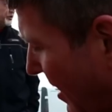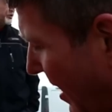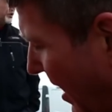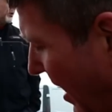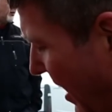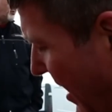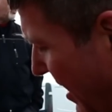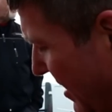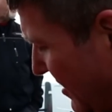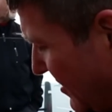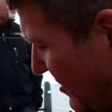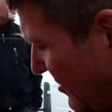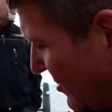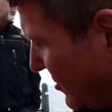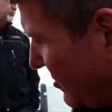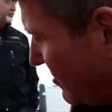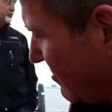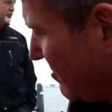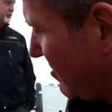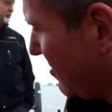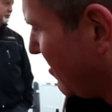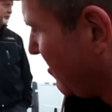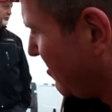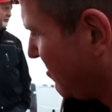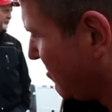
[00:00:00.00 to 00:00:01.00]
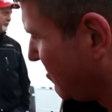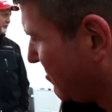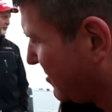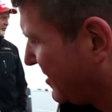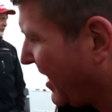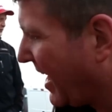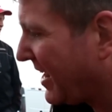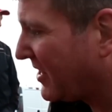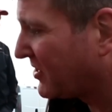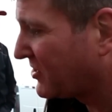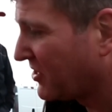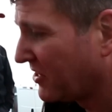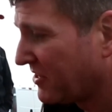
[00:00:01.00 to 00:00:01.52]
And
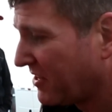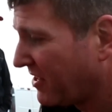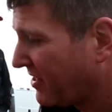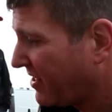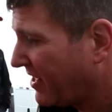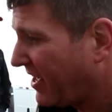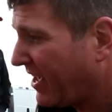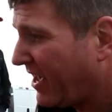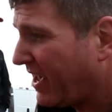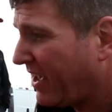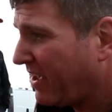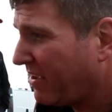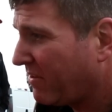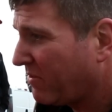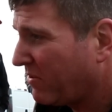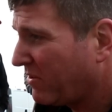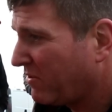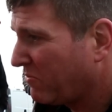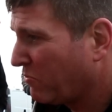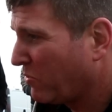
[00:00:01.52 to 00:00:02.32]
tanks under there,